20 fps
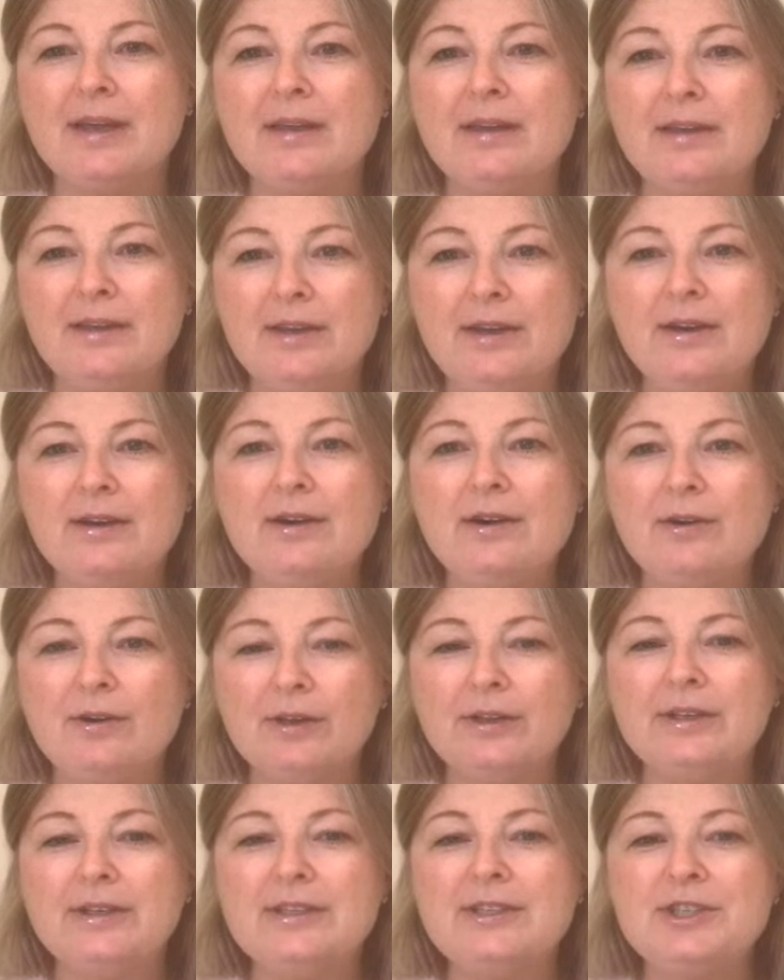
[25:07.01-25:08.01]
here
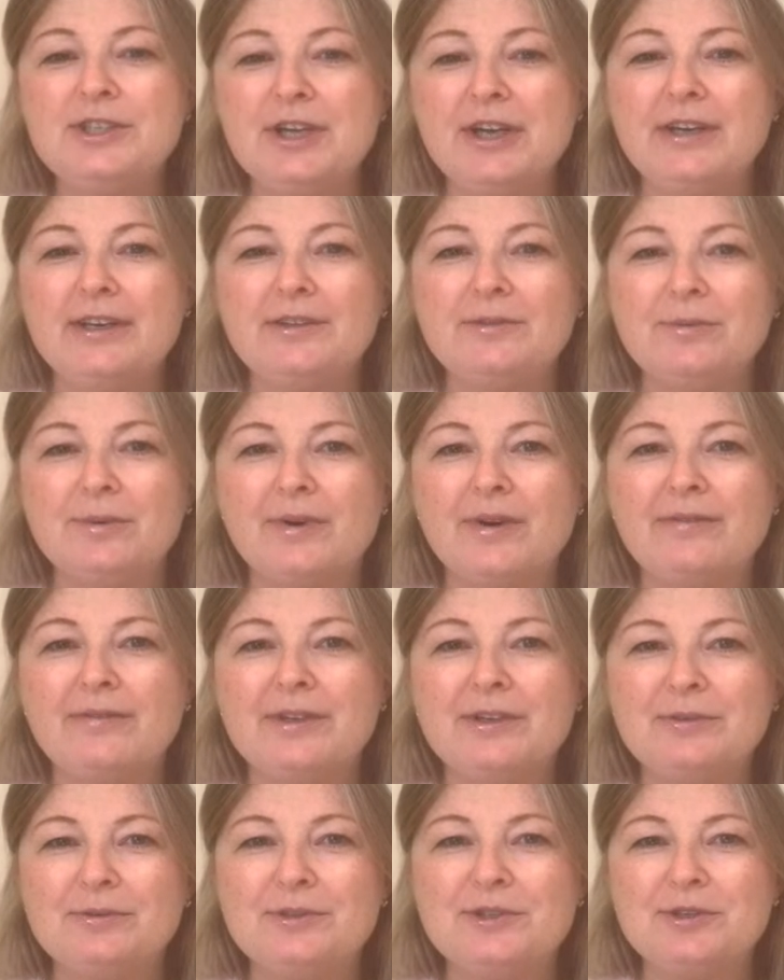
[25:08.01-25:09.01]
on this channel, wherever
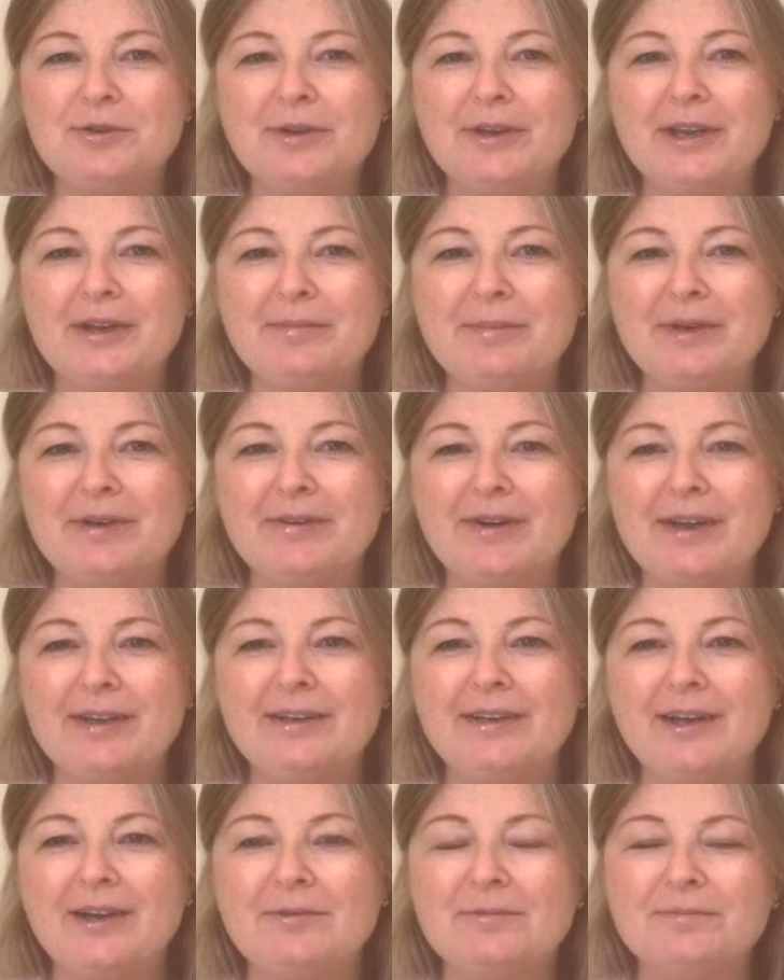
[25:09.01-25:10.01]
you're joining me right
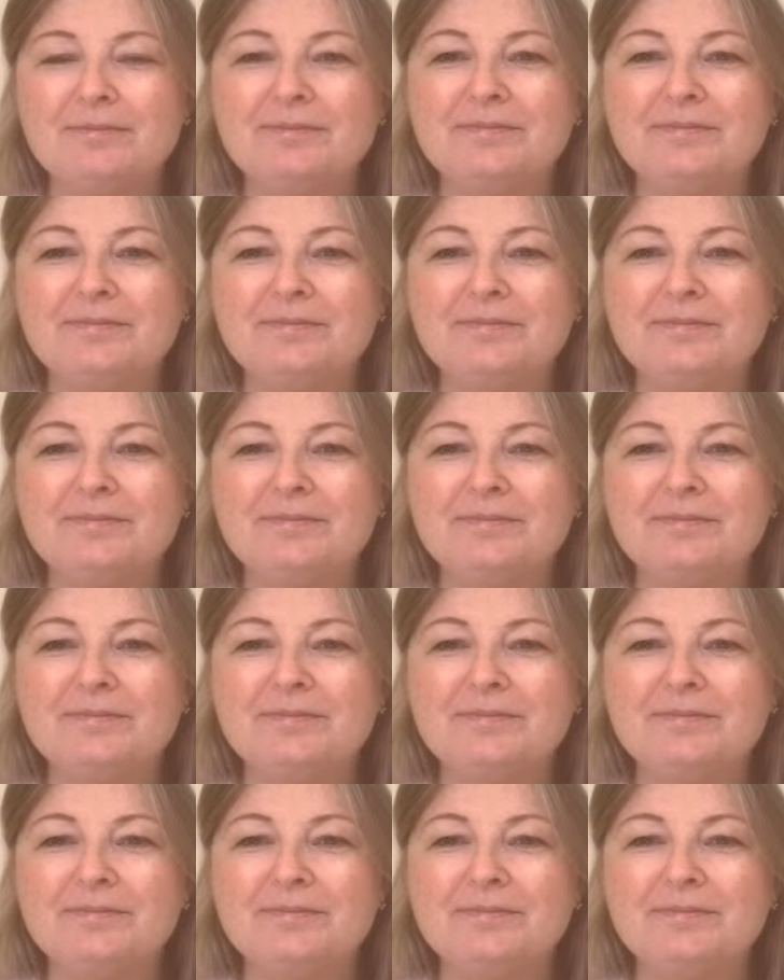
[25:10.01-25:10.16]
now.